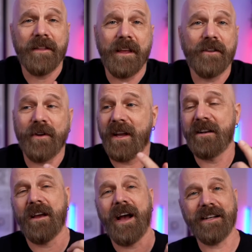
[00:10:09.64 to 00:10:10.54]
on the other
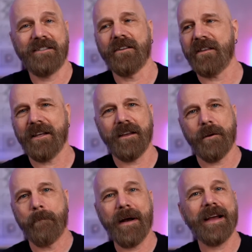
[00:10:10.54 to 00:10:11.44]
hand, I still
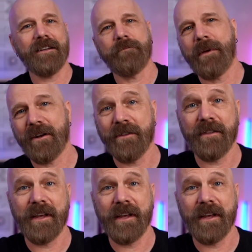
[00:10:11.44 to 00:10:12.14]
think mine look better than